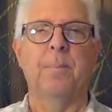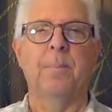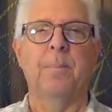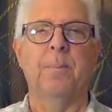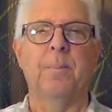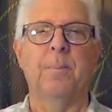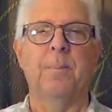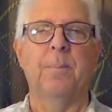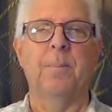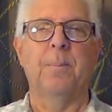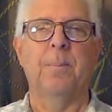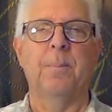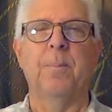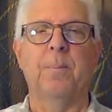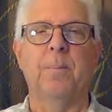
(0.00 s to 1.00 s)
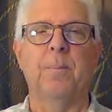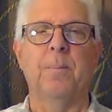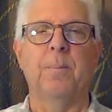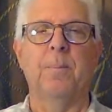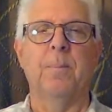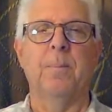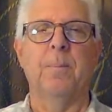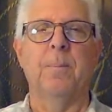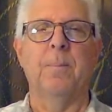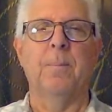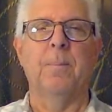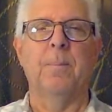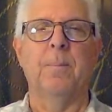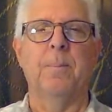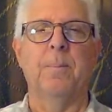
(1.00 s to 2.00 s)

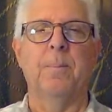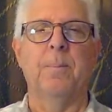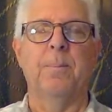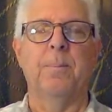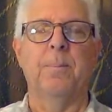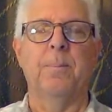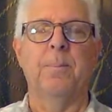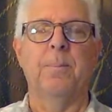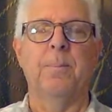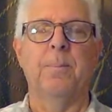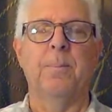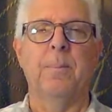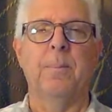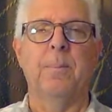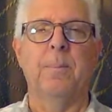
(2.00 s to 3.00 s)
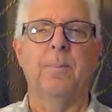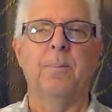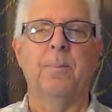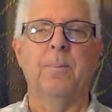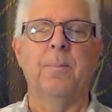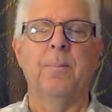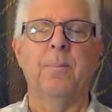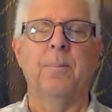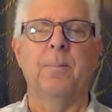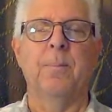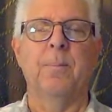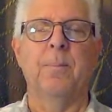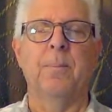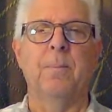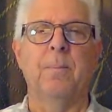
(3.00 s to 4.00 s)

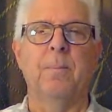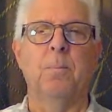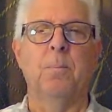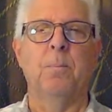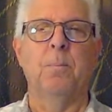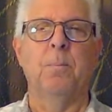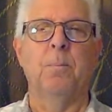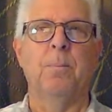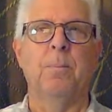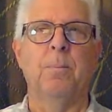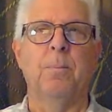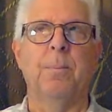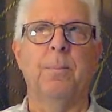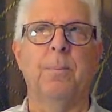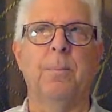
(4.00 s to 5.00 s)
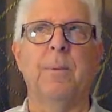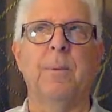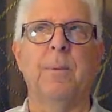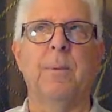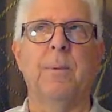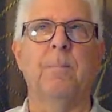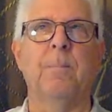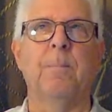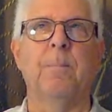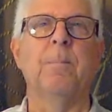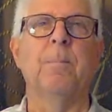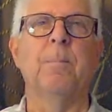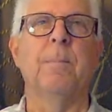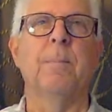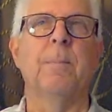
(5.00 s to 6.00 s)

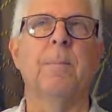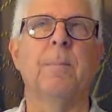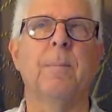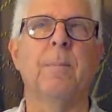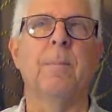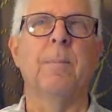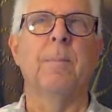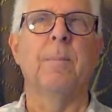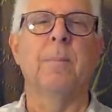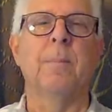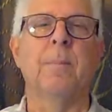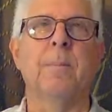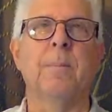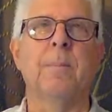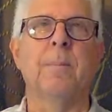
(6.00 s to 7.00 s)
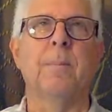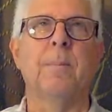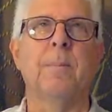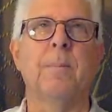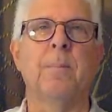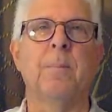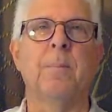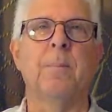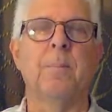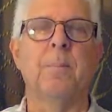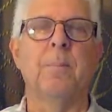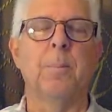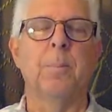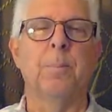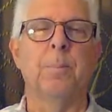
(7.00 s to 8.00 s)
No words are spoken by the person on screen.